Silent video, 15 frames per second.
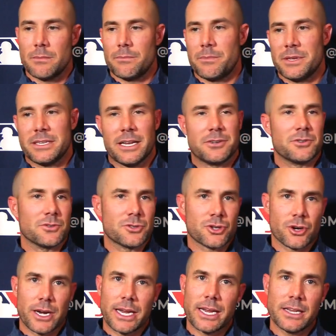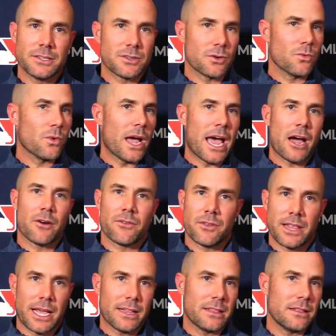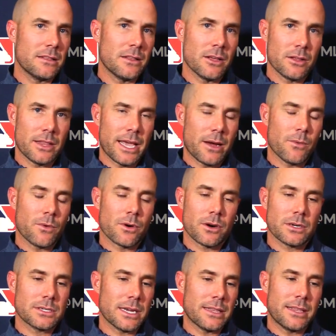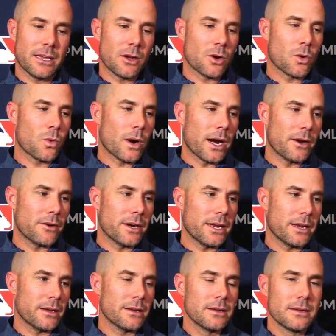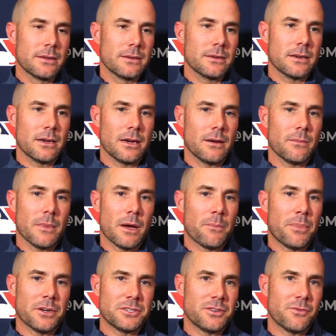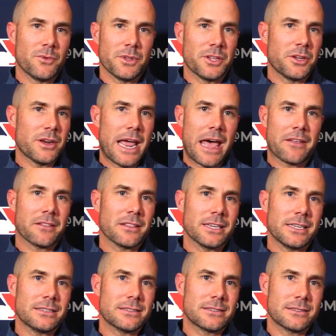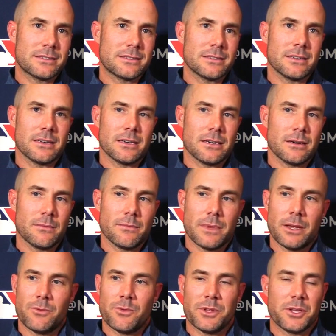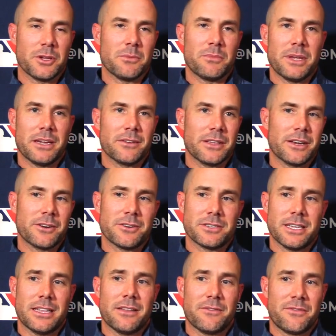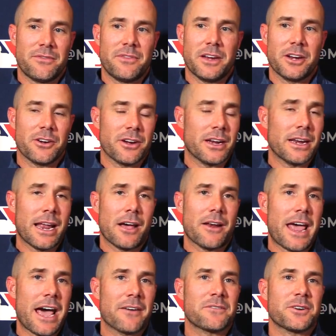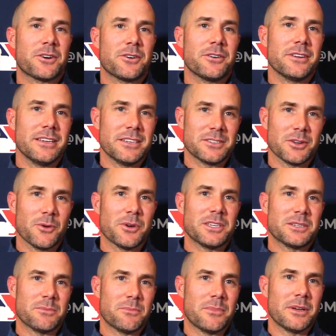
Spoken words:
potential trades, or however that works. I think acquiring a bunch of really good athletes and really good big leaguers, and then figuring it out after, is always a